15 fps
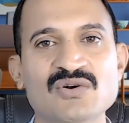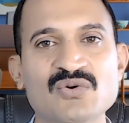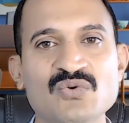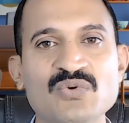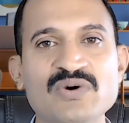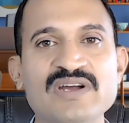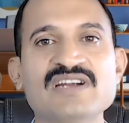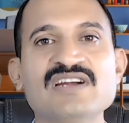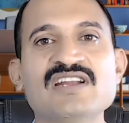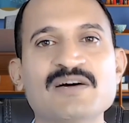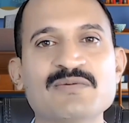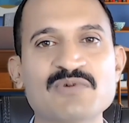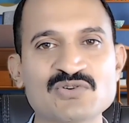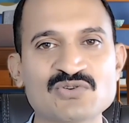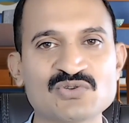worried
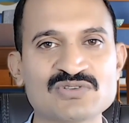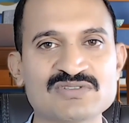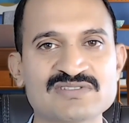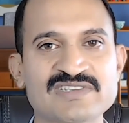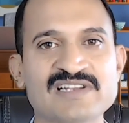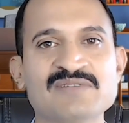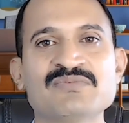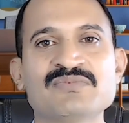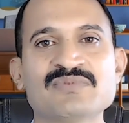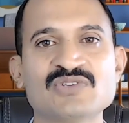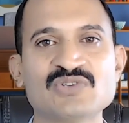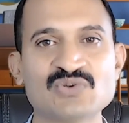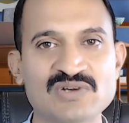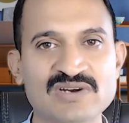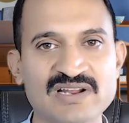about yourself,
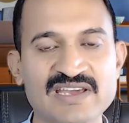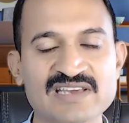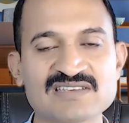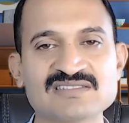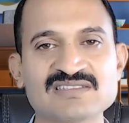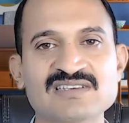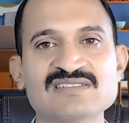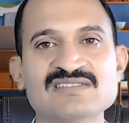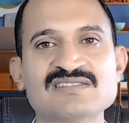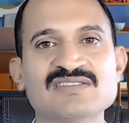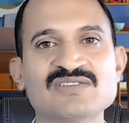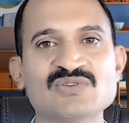your gestures,